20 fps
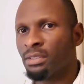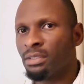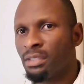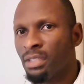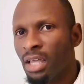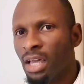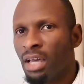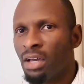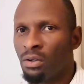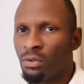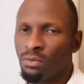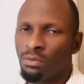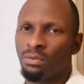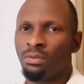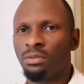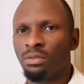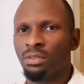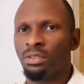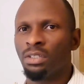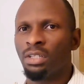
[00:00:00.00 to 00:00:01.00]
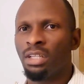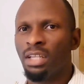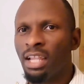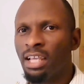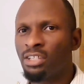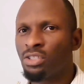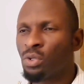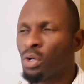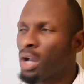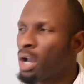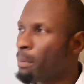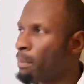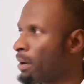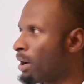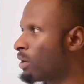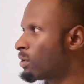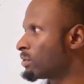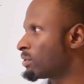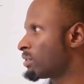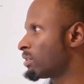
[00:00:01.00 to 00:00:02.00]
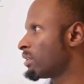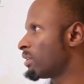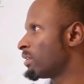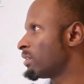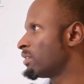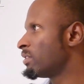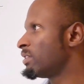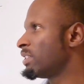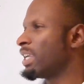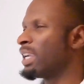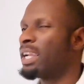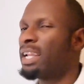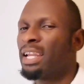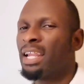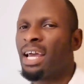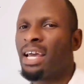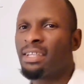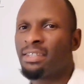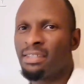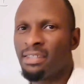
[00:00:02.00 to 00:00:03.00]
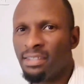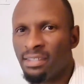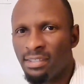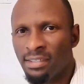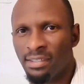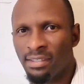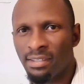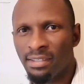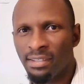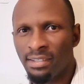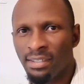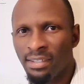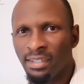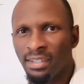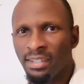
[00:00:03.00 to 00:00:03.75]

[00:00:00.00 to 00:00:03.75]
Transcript: Now, let's talk about the glasses.